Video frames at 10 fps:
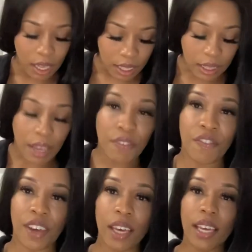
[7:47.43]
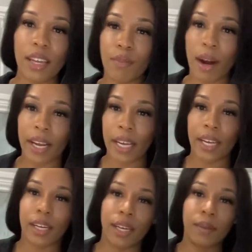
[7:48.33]
they fit right
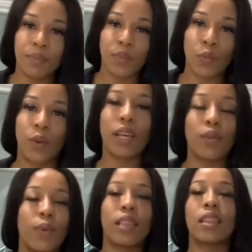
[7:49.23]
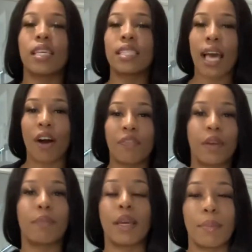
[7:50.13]
here. With this
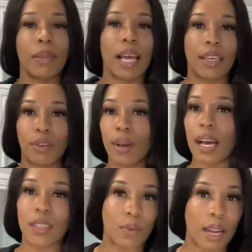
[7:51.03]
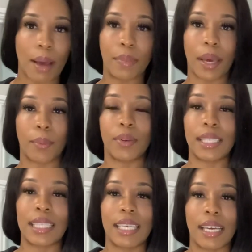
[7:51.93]
outfit being black, you guys will not be able to
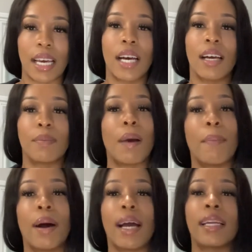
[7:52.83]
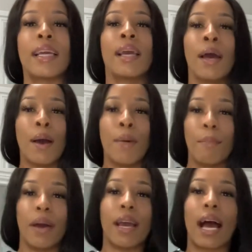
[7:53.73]
see it hug my body,
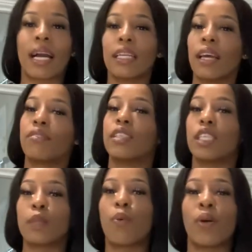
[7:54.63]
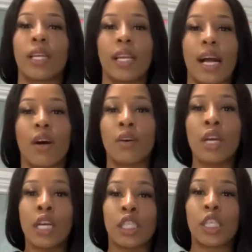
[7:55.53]
but I could definitely just point it out.
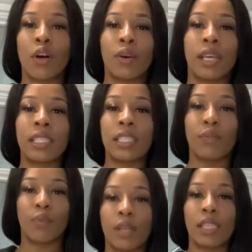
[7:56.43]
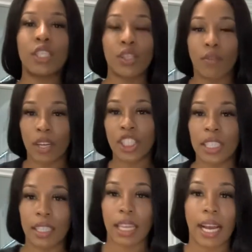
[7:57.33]
So it's really
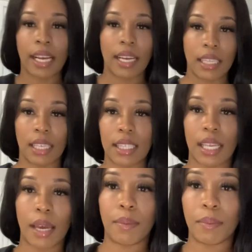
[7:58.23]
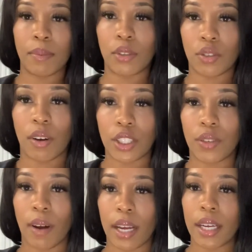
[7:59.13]
scrunchy, like the same scrunchy
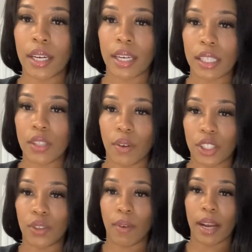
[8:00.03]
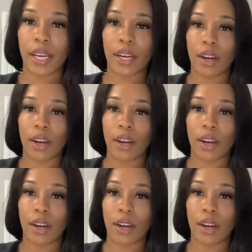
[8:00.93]
right here is scrunchy right here,